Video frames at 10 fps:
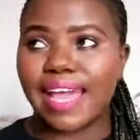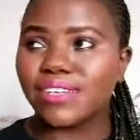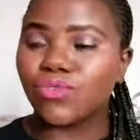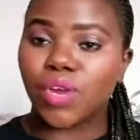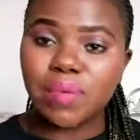
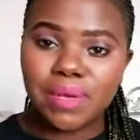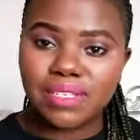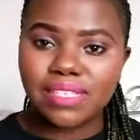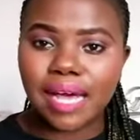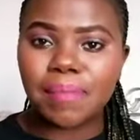And
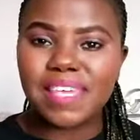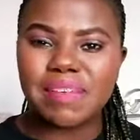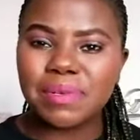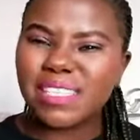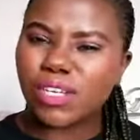rapists are
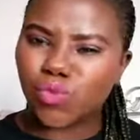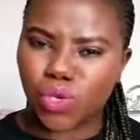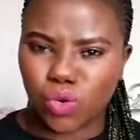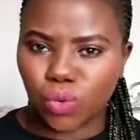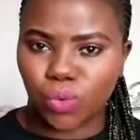people that
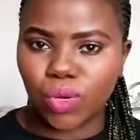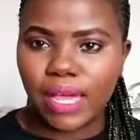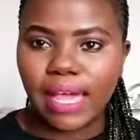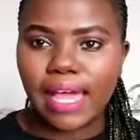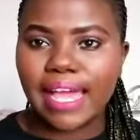we know.
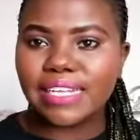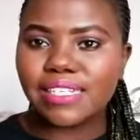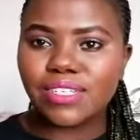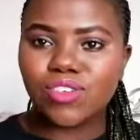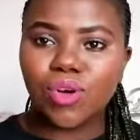
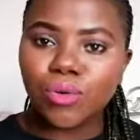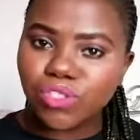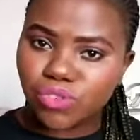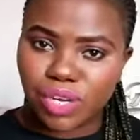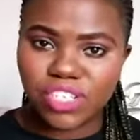It's no
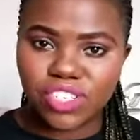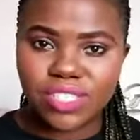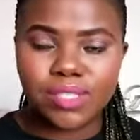strangers,